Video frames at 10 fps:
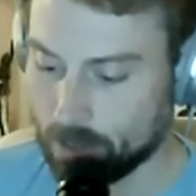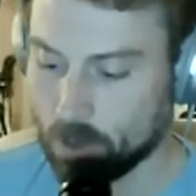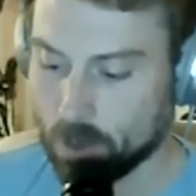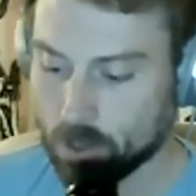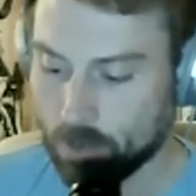It
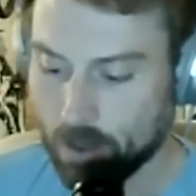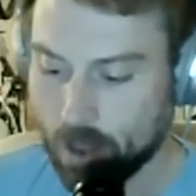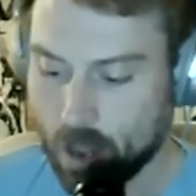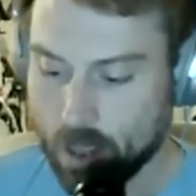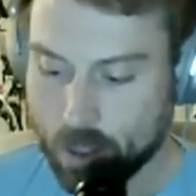starts off,
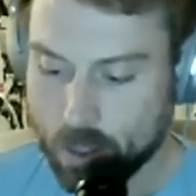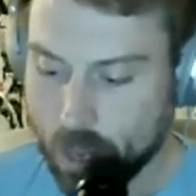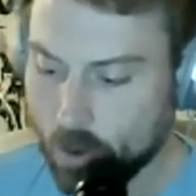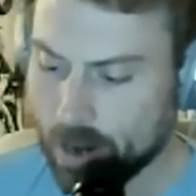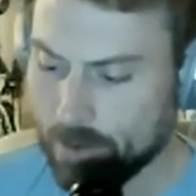the
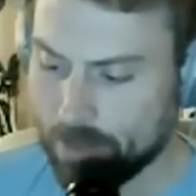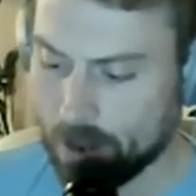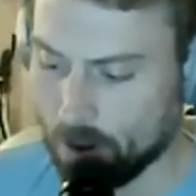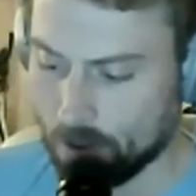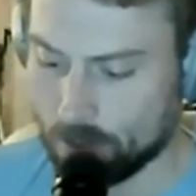theory of the
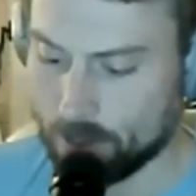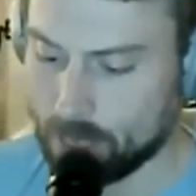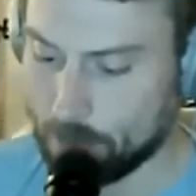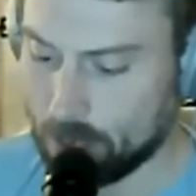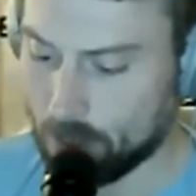Earth,
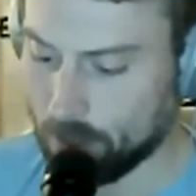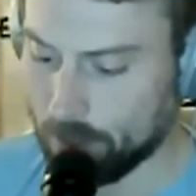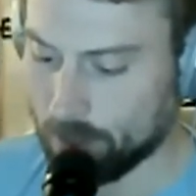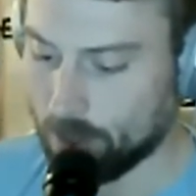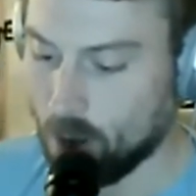
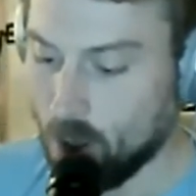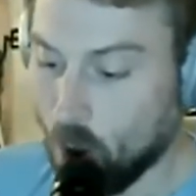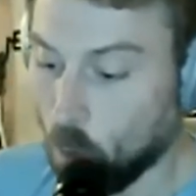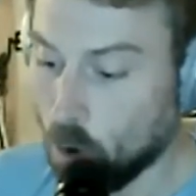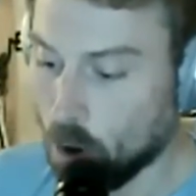semicolon,
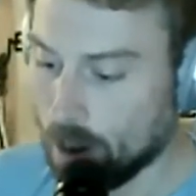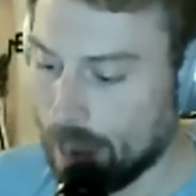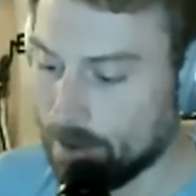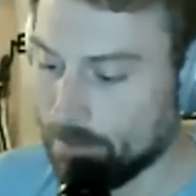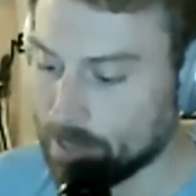or an
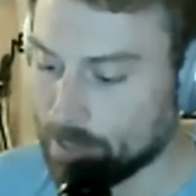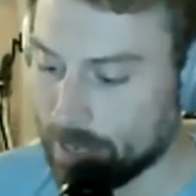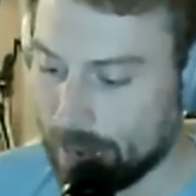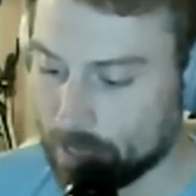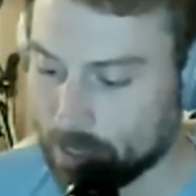
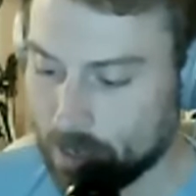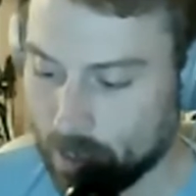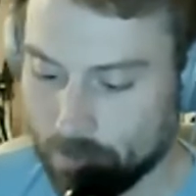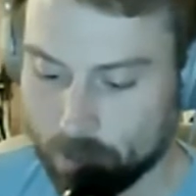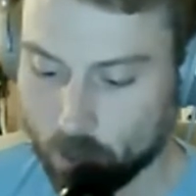investigation
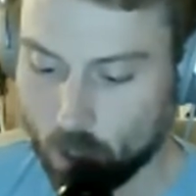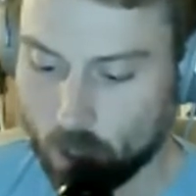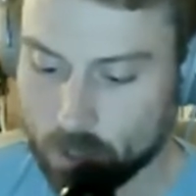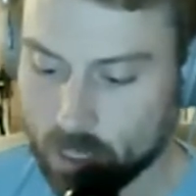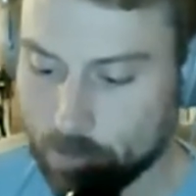of the
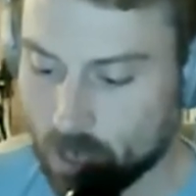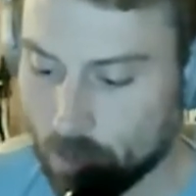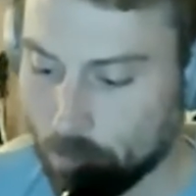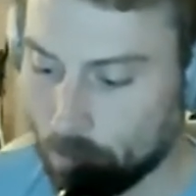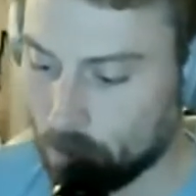laws
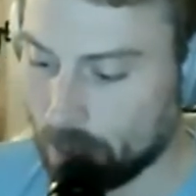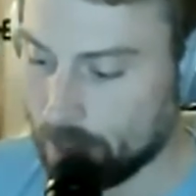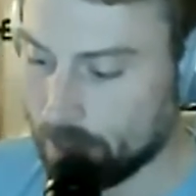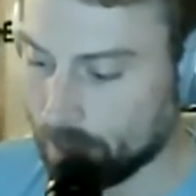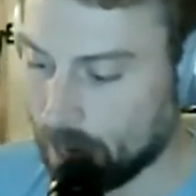observable
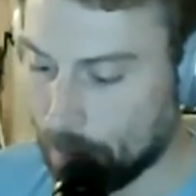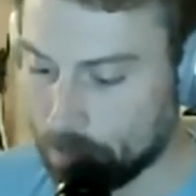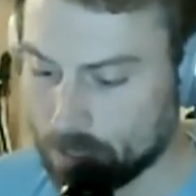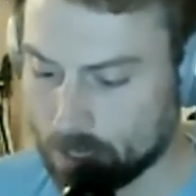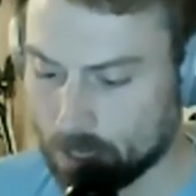in the
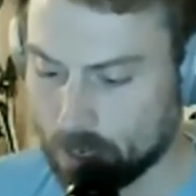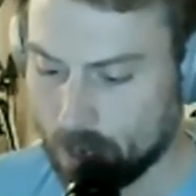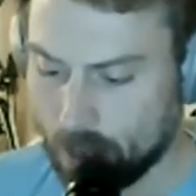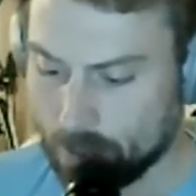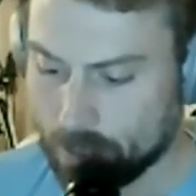composition,
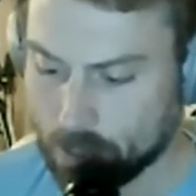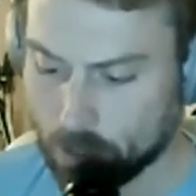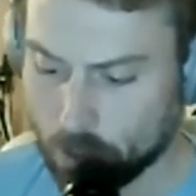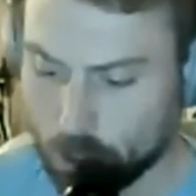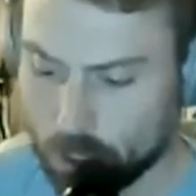
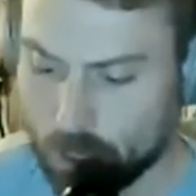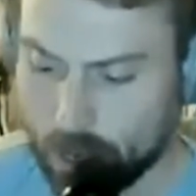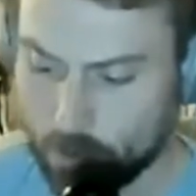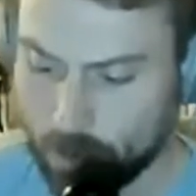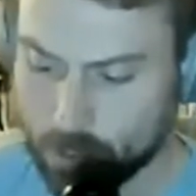dissolution,
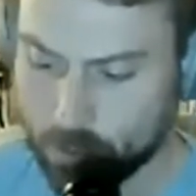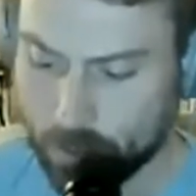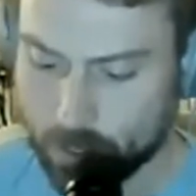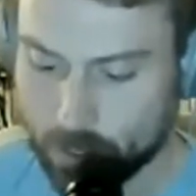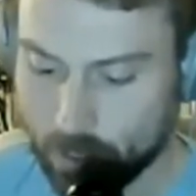and
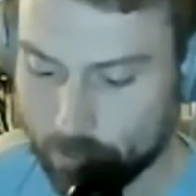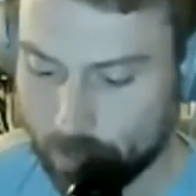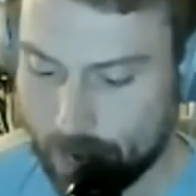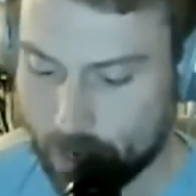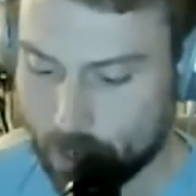restoration of
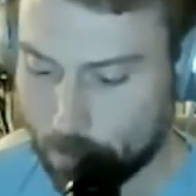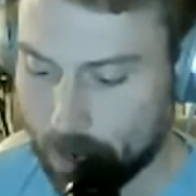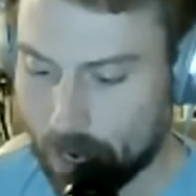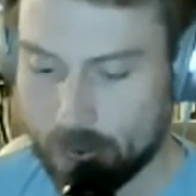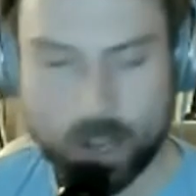land
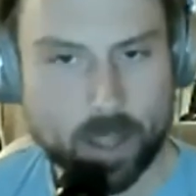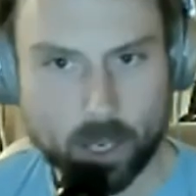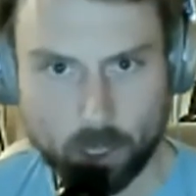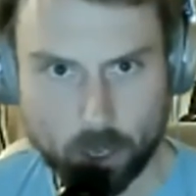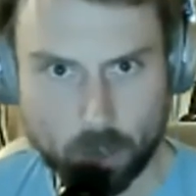upon the
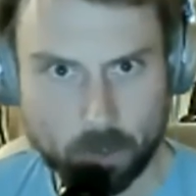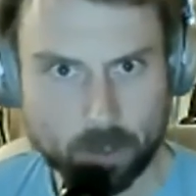globe.